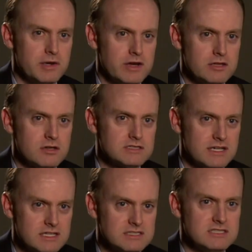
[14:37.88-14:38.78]
Mary. It looks
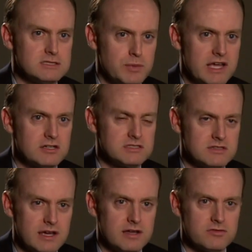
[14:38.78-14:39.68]
like it's in Spanish
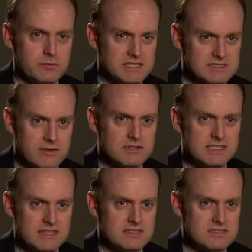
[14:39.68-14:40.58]
style from the
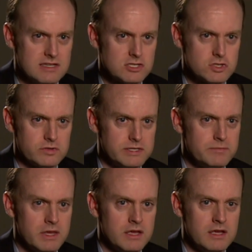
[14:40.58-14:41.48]
17th century
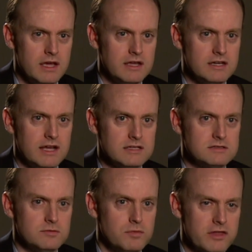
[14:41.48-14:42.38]
and it
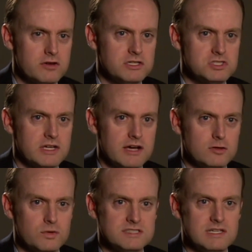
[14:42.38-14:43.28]
has the mother and
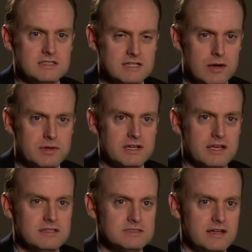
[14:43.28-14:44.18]
child with St. Dominic
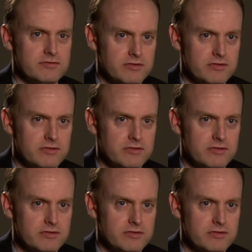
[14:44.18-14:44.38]
and St.